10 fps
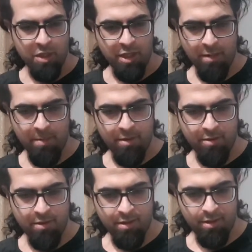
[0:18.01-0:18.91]
came
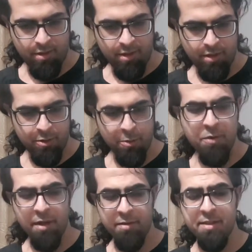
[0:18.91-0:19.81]
out in
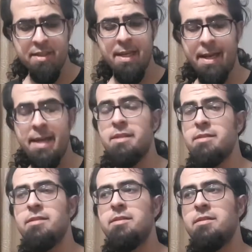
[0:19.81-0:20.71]

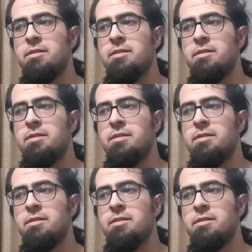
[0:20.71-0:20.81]
2008.